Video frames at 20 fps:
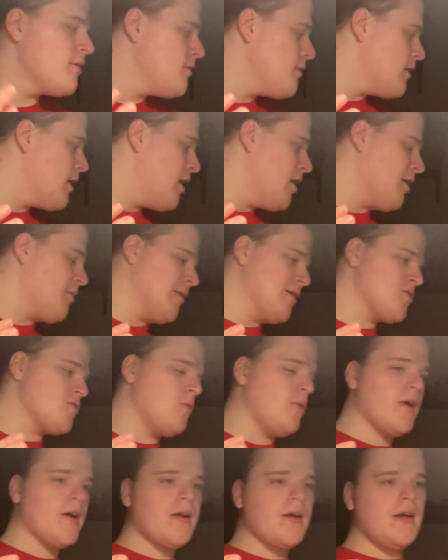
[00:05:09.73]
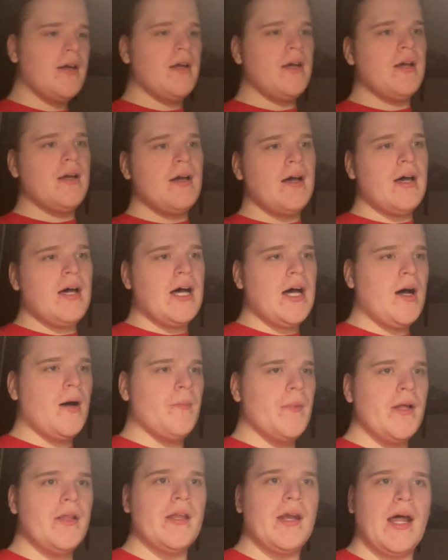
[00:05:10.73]
my schoolwork,
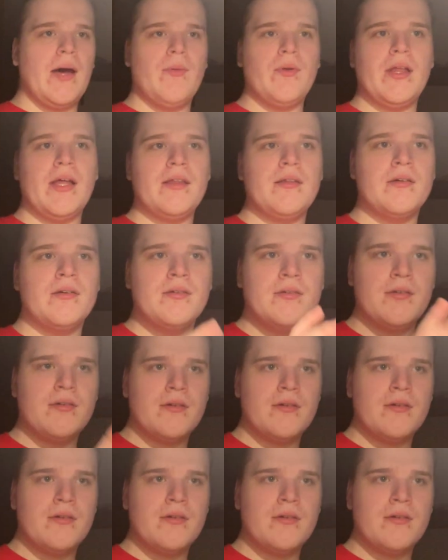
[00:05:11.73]
and then I would let